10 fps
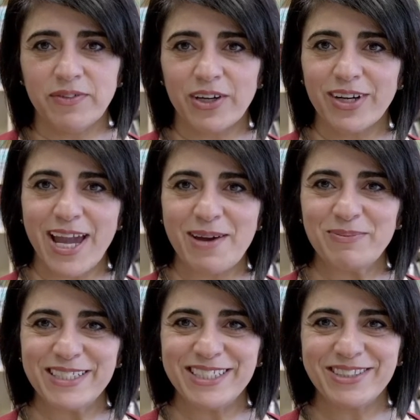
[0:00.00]
very
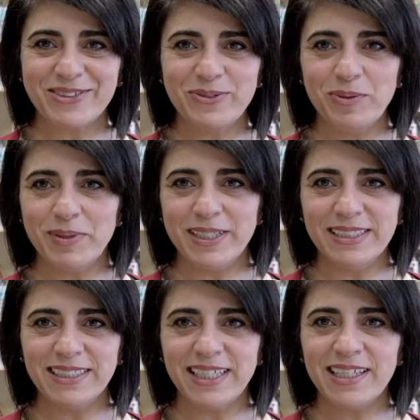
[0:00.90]
empty school
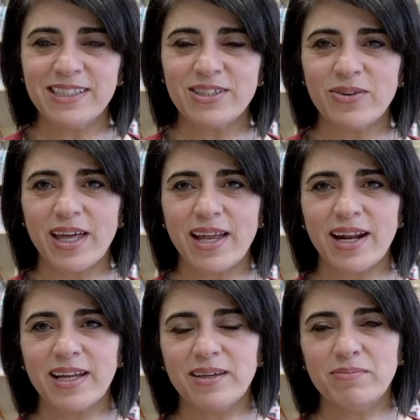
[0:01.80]
building so that
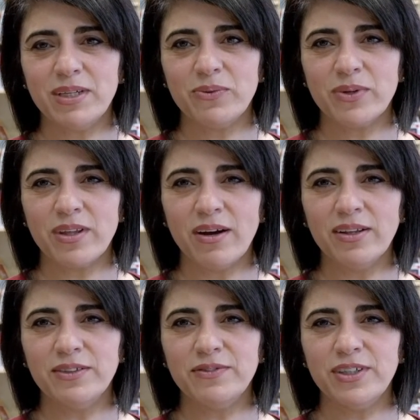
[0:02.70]
I can meet with
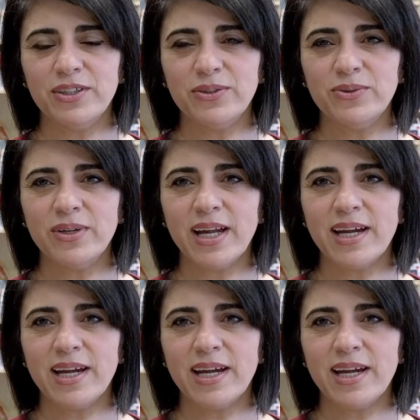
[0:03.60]
all of you.